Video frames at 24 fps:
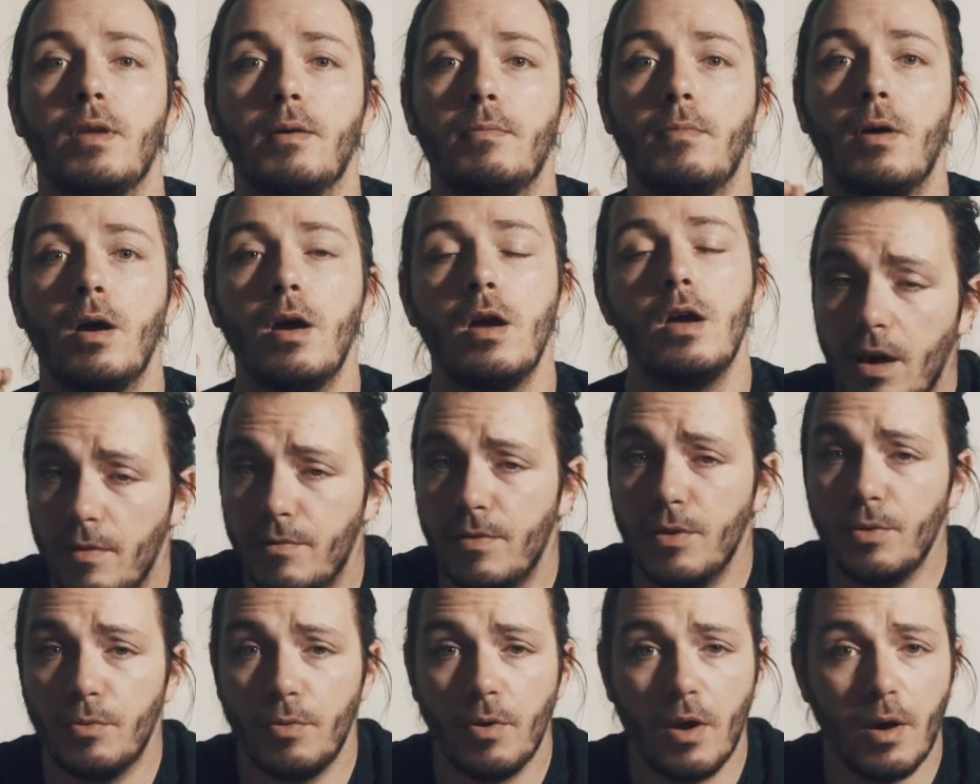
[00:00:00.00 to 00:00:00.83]
them. I
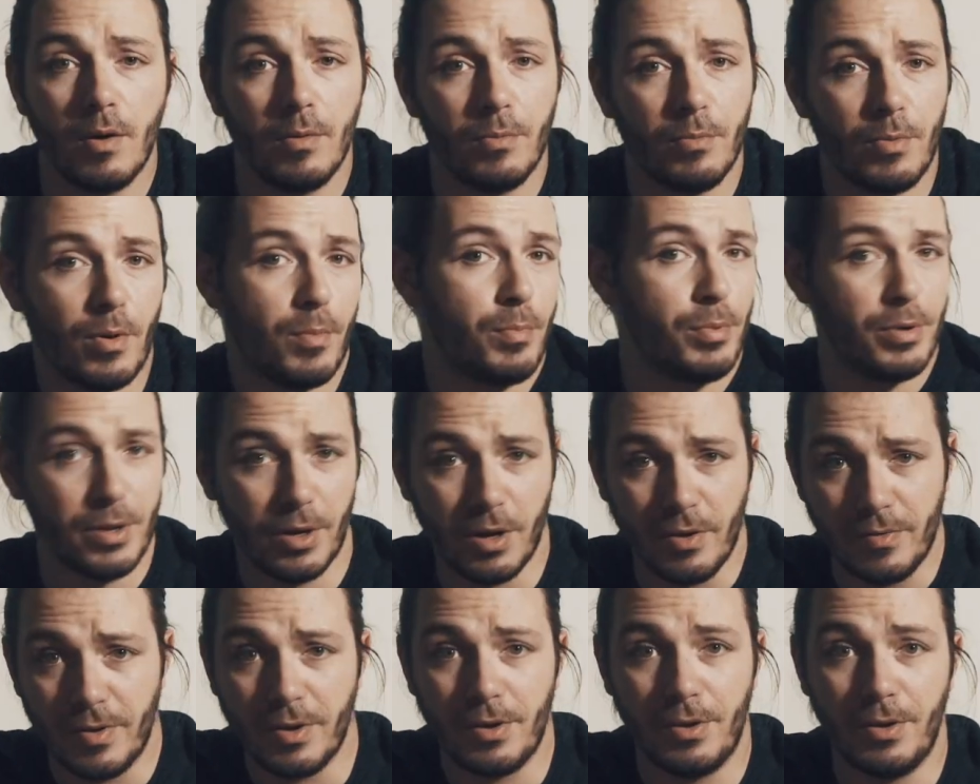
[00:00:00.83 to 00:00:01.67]
think we're pretty
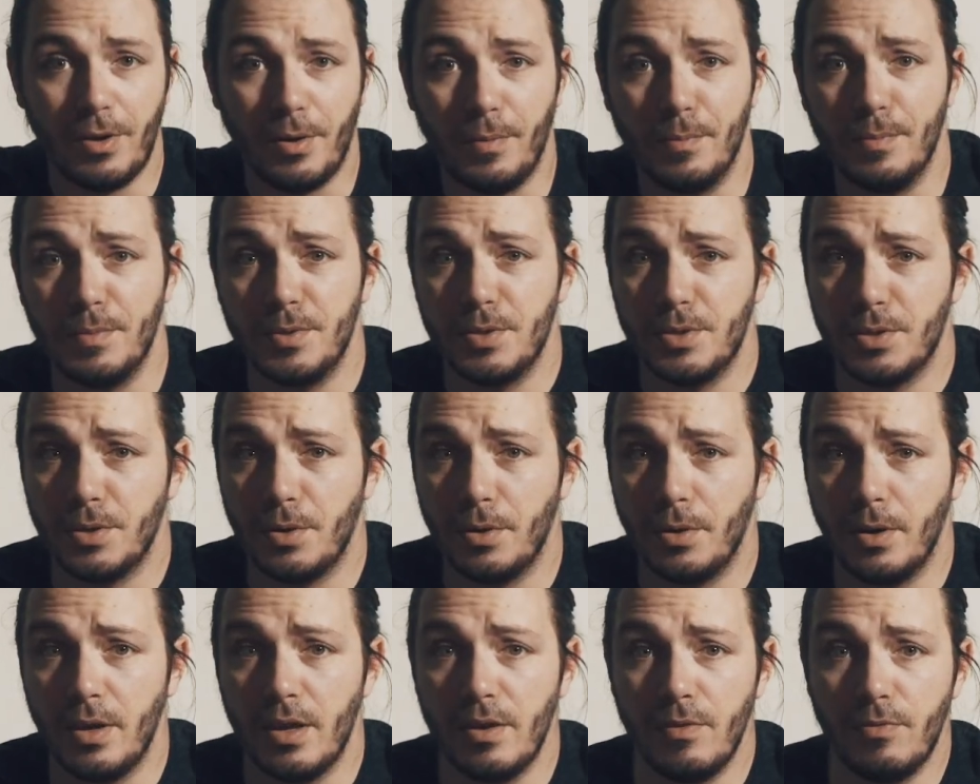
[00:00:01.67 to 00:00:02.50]
covered now.
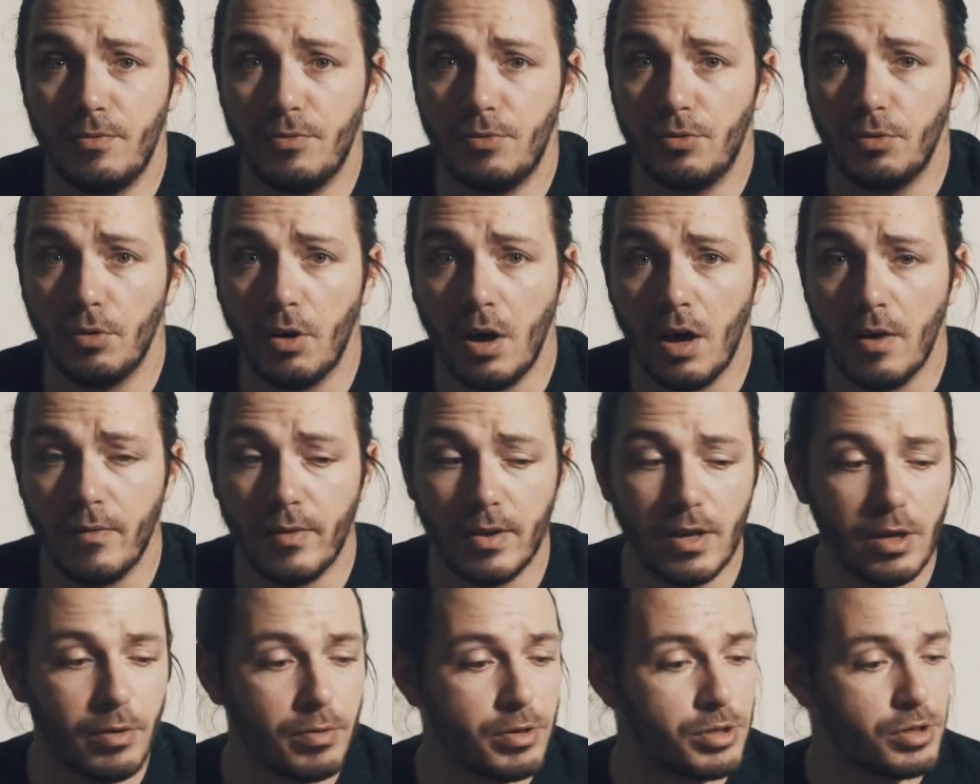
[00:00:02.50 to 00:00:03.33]
So if you have
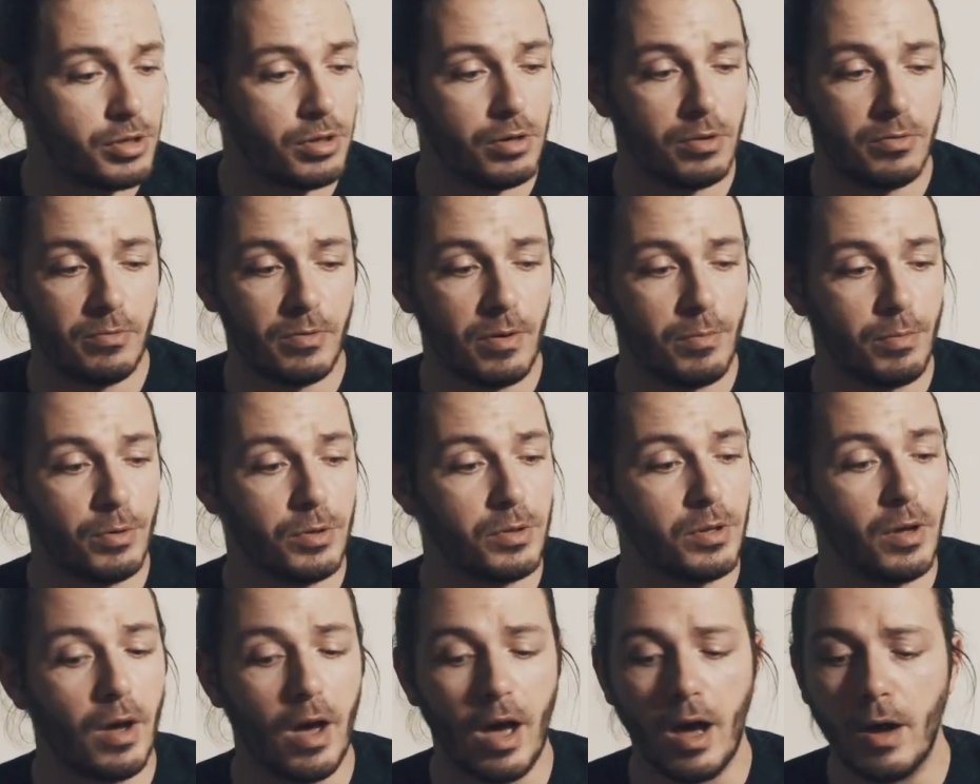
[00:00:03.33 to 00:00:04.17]
any questions
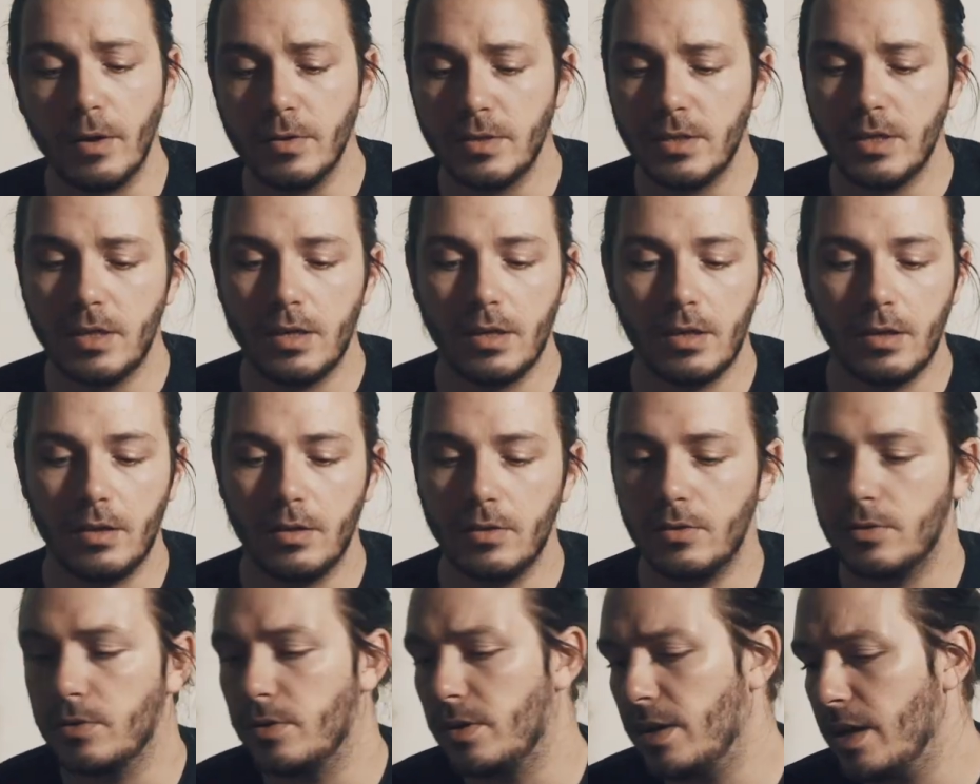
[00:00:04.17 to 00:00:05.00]
about the
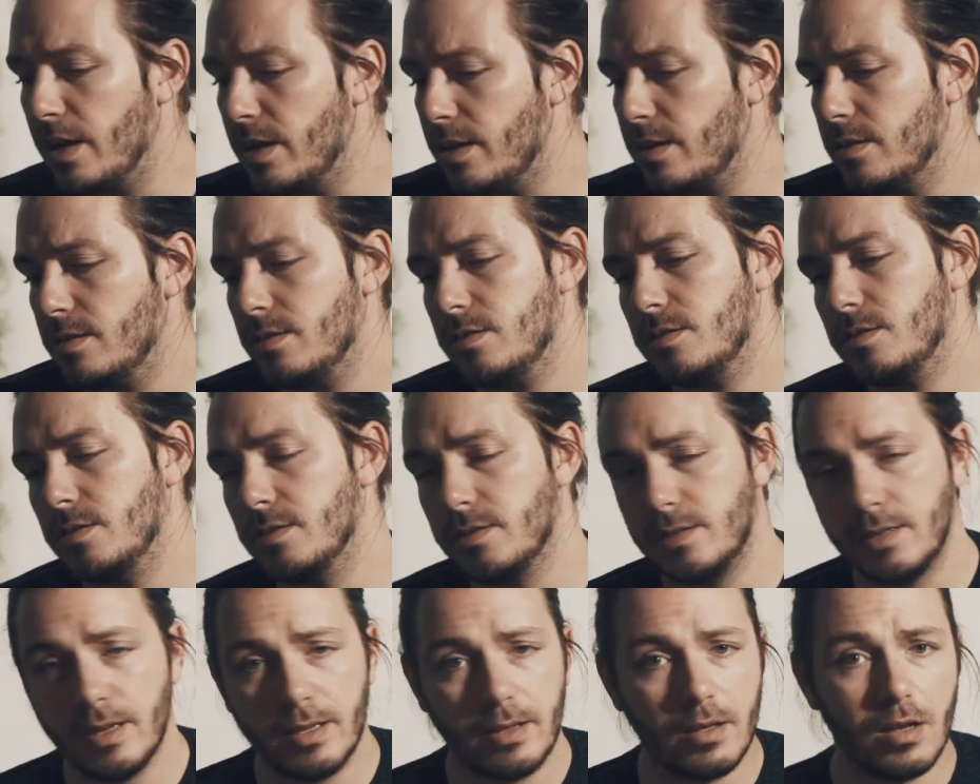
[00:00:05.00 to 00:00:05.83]
housing, the lens, the
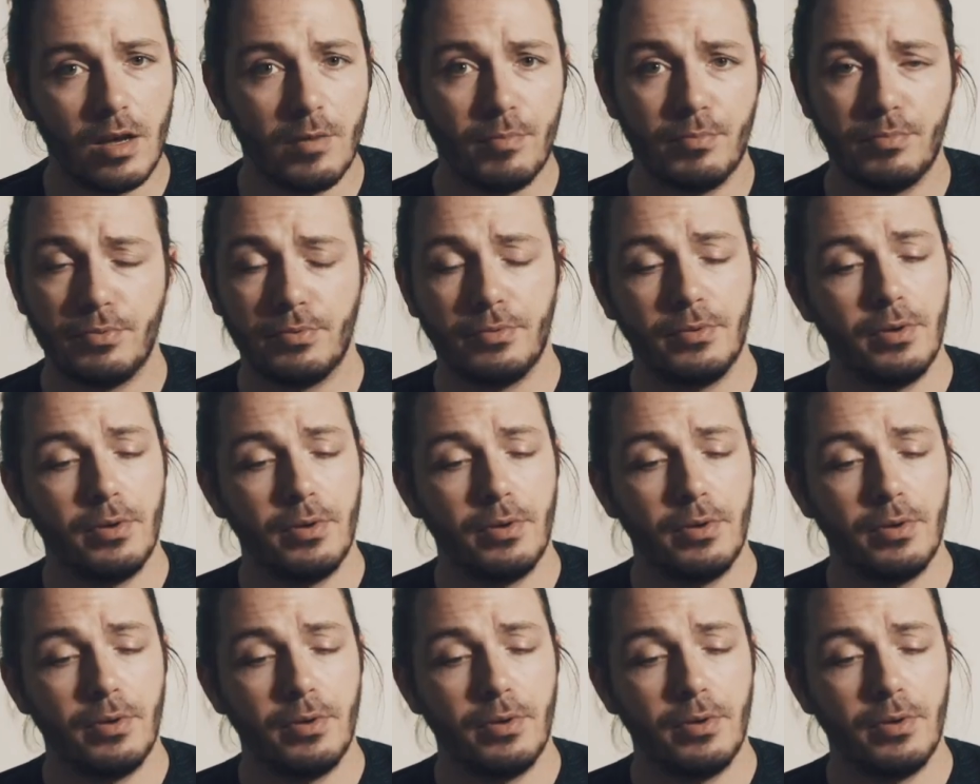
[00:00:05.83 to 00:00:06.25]
setup,